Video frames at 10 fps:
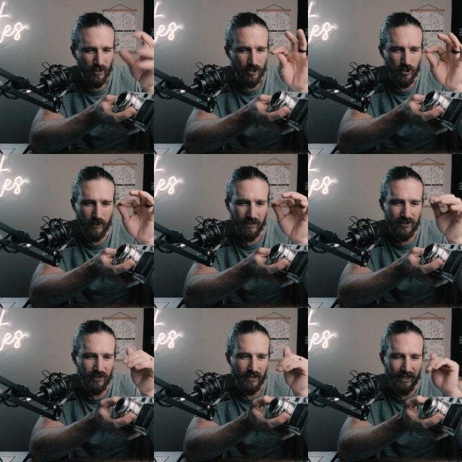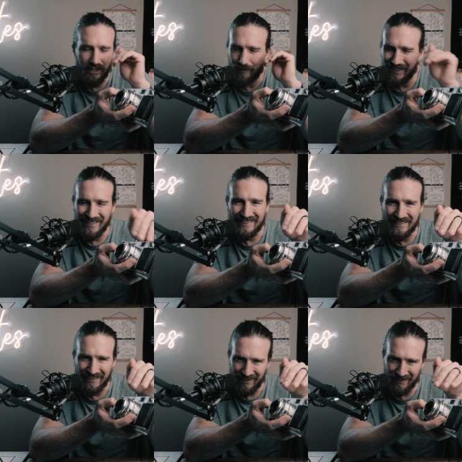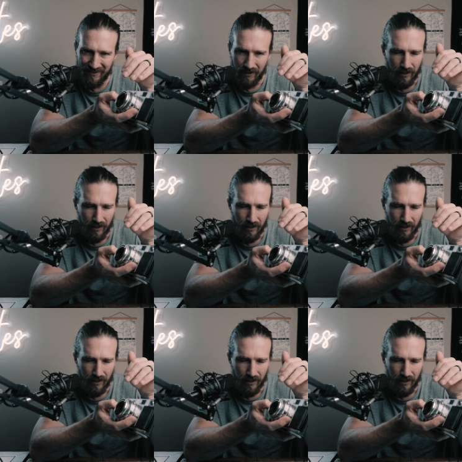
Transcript: joints had completely seized.